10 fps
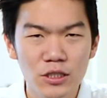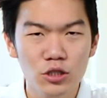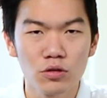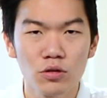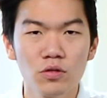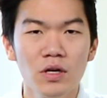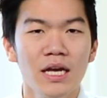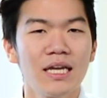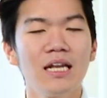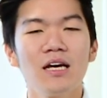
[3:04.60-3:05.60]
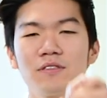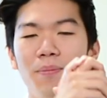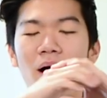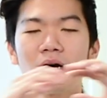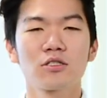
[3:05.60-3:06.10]
school, he loves the
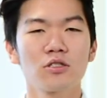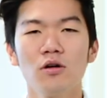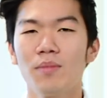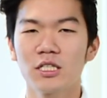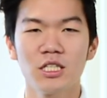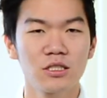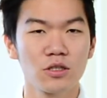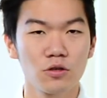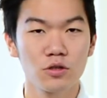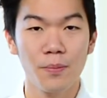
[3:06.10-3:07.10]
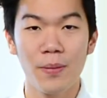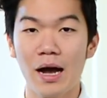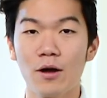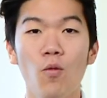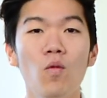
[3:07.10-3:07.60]
park so much he has to go to the
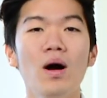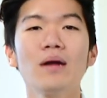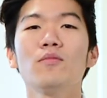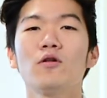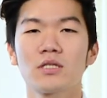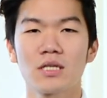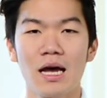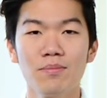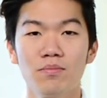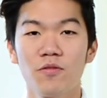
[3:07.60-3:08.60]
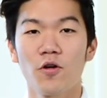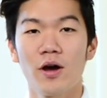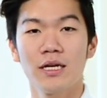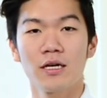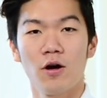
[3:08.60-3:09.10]
park one more time before
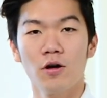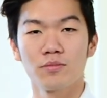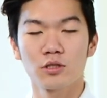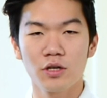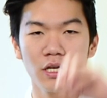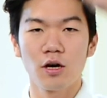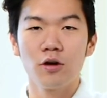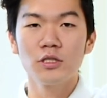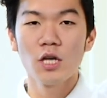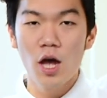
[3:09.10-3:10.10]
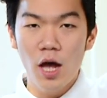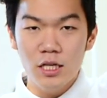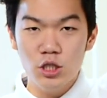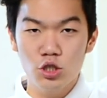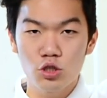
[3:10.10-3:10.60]
heading home. So he goes
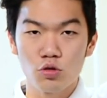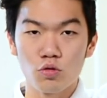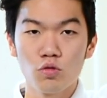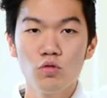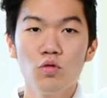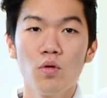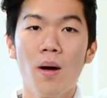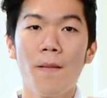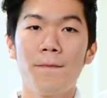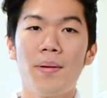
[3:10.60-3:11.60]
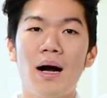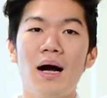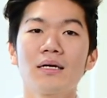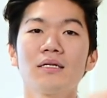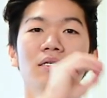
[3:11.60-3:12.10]
school,
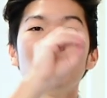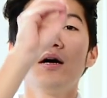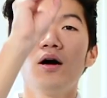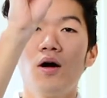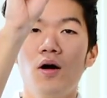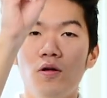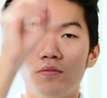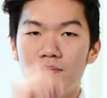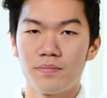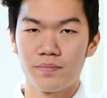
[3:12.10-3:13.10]
park, home.